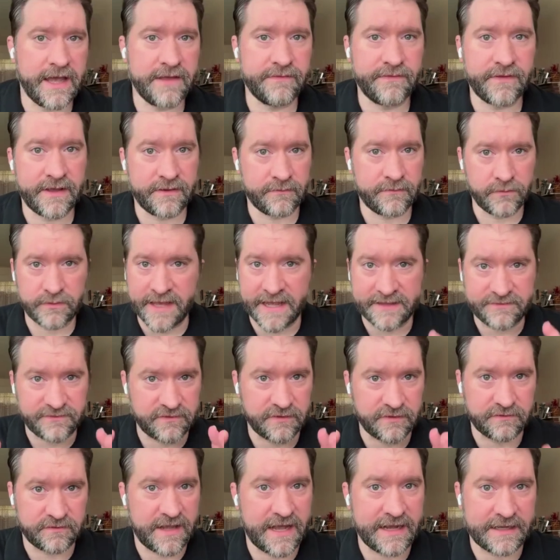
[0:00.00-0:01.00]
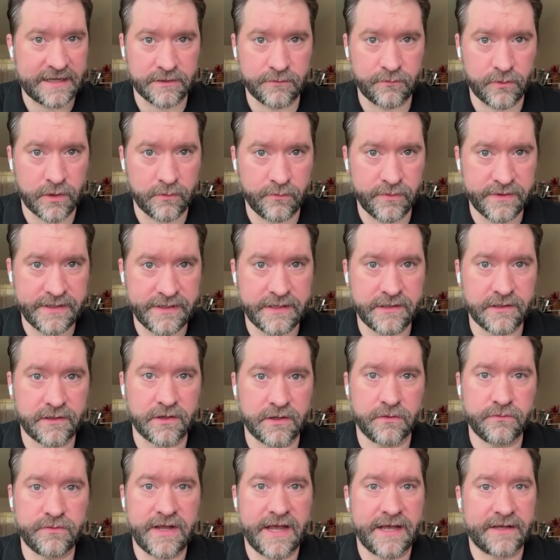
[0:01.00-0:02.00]
and then that's exactly where we need to
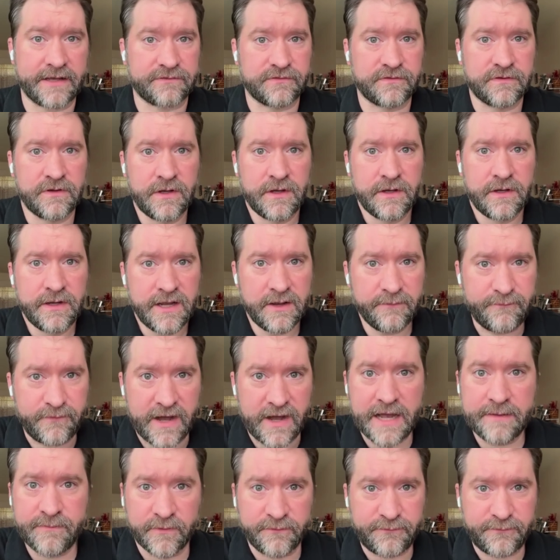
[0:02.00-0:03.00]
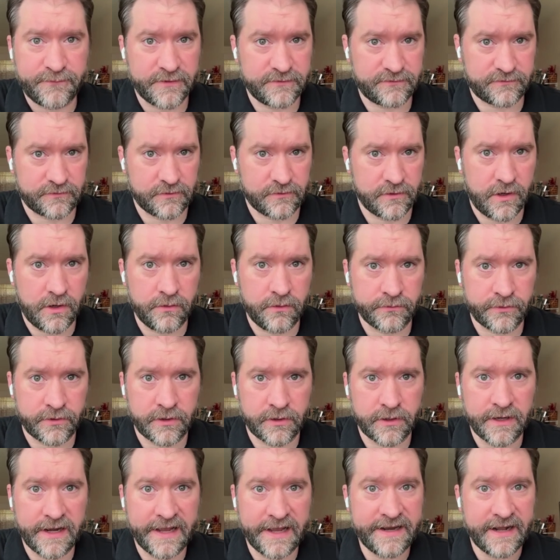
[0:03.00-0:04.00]
go next. If I'm a Fisker
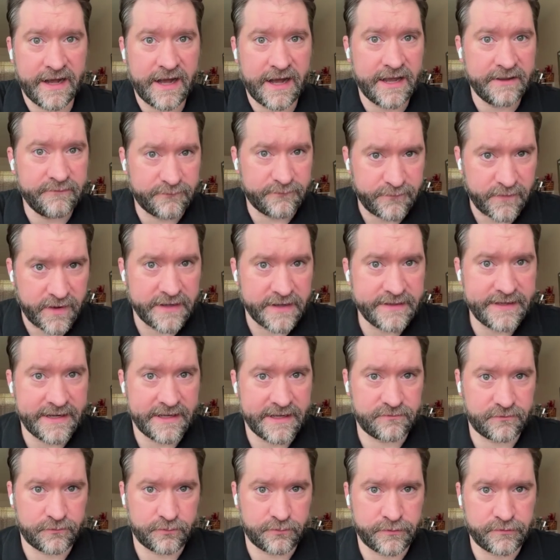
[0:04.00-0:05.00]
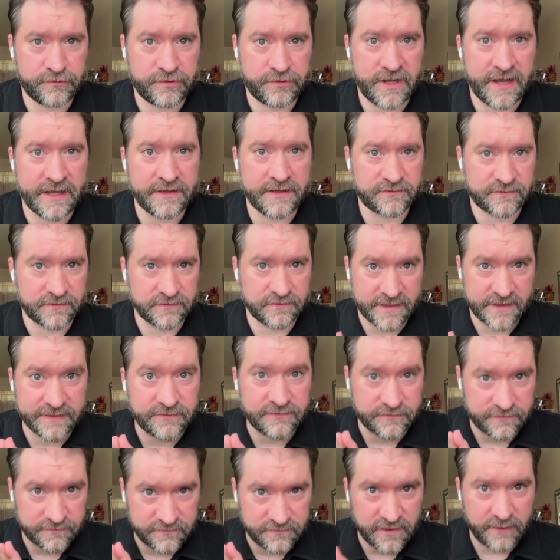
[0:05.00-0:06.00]
owner and I financed with Chase, because
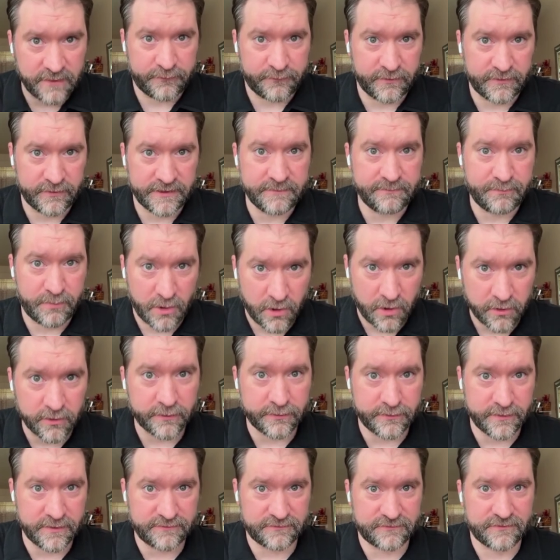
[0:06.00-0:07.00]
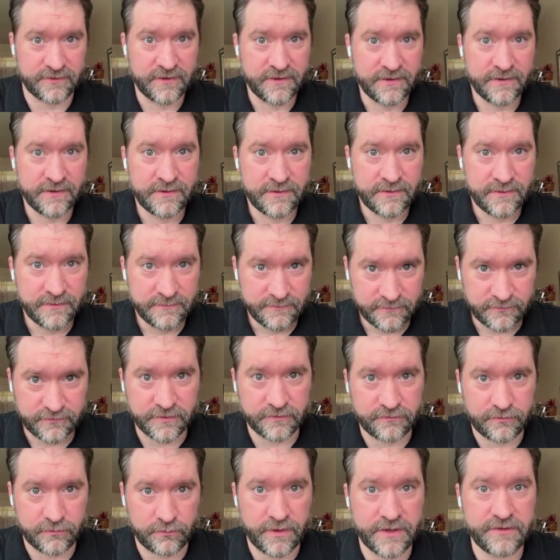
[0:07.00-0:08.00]
that's definitely part of this
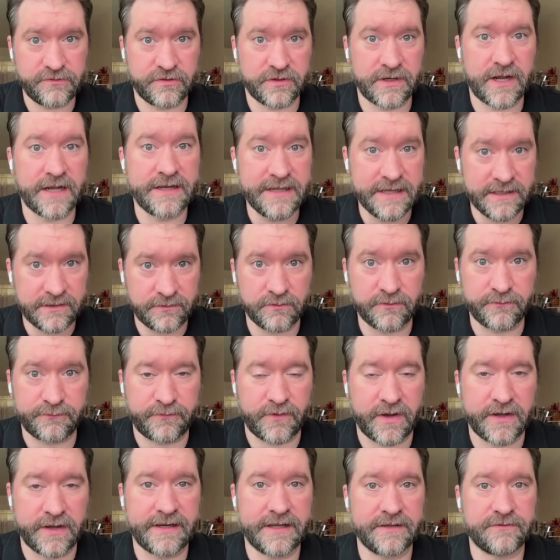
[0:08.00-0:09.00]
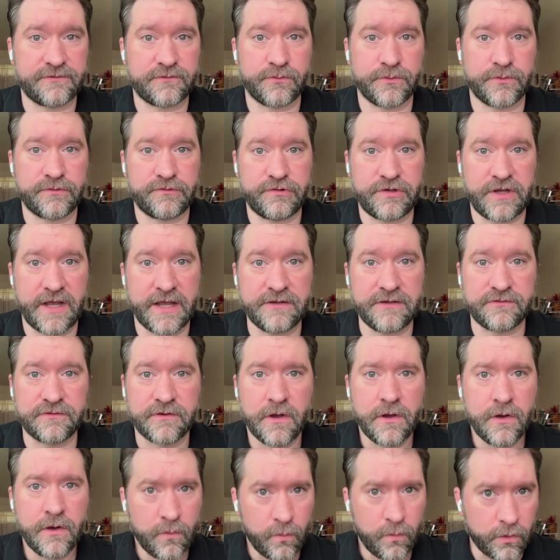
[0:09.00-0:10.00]
situation, I need to have financed with Chase.
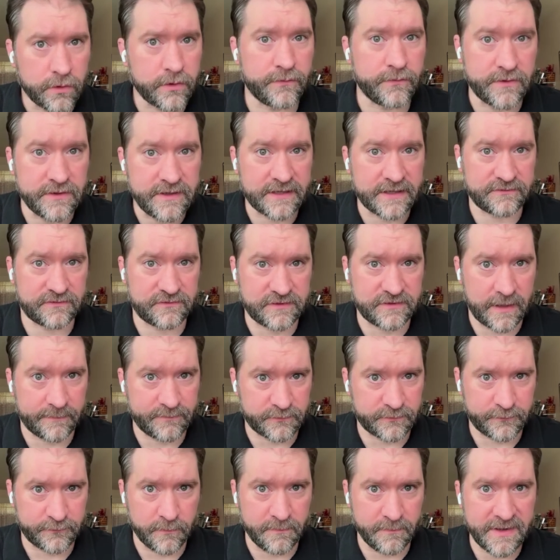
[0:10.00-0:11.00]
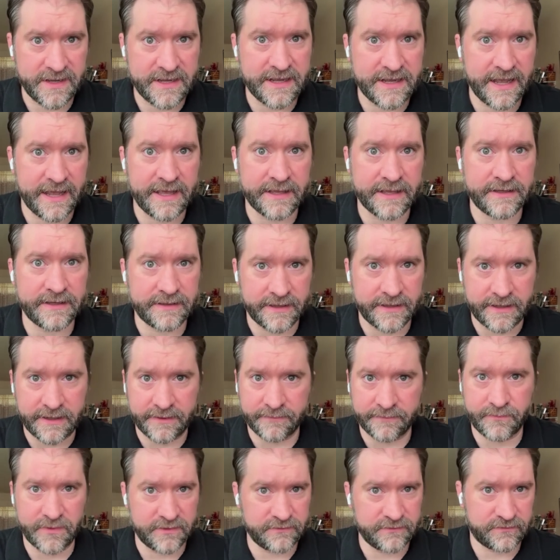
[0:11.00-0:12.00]
What are the next steps for me? And
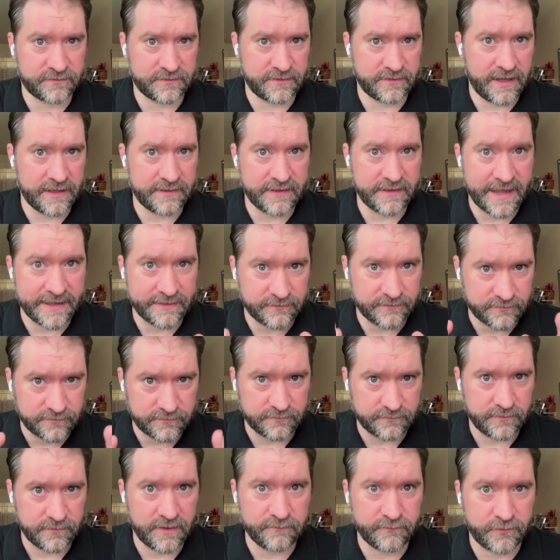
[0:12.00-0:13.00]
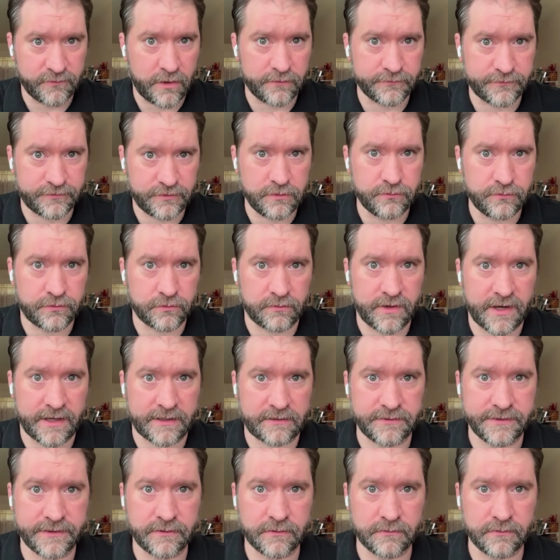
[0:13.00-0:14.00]
that involves you
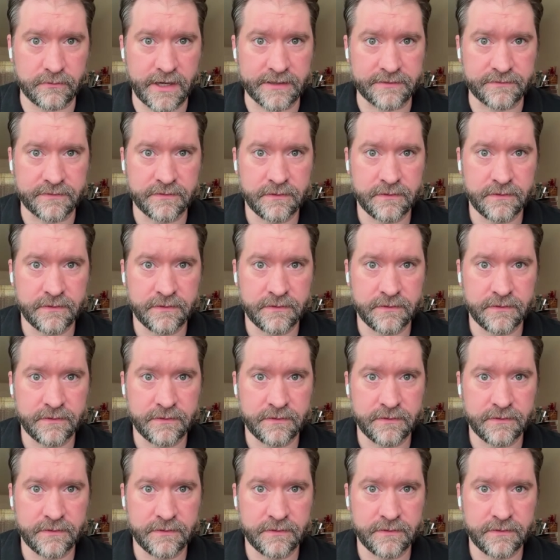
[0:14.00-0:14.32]
directly, correct?